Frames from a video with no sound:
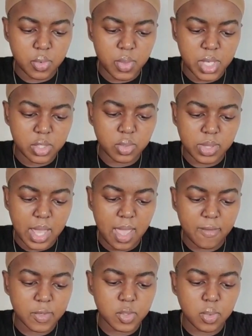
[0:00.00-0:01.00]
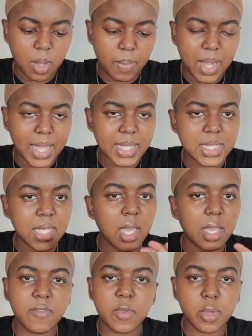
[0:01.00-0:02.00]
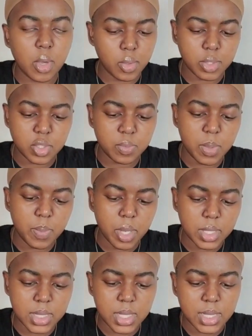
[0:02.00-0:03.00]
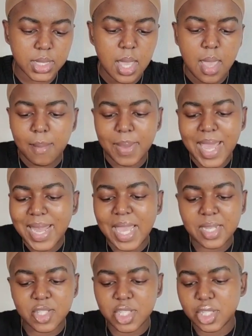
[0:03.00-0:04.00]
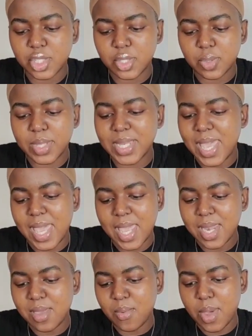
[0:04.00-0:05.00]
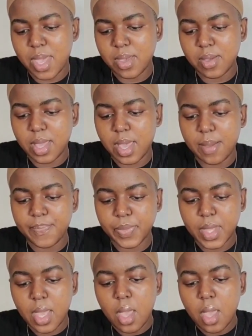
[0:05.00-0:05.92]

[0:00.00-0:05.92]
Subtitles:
You really don't have to apply it here if you're not going to be parting it, but I like to just do it anyway. Okay.